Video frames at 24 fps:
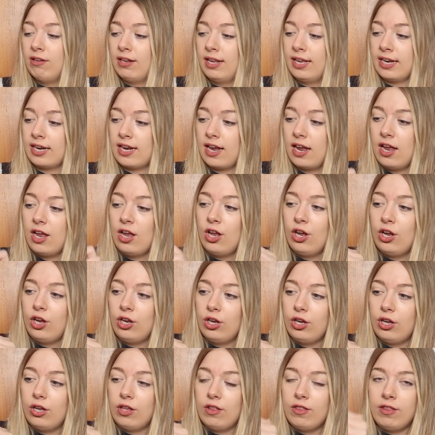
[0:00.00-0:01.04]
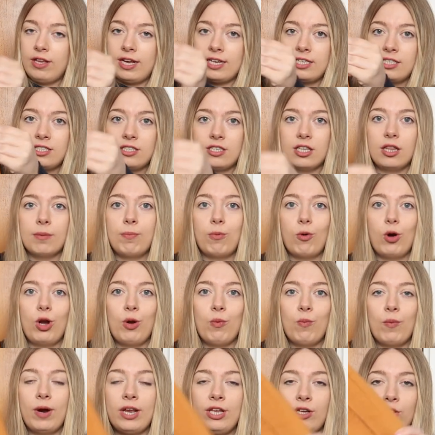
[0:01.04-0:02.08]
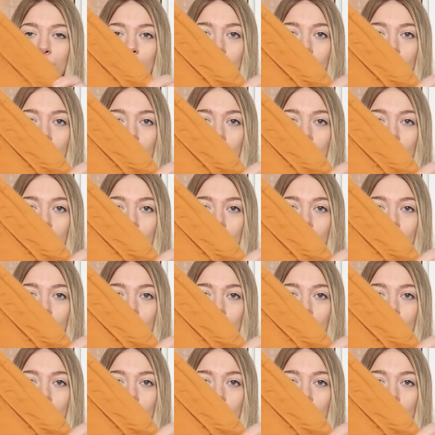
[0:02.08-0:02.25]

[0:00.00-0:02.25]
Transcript: Like, it's to the point where you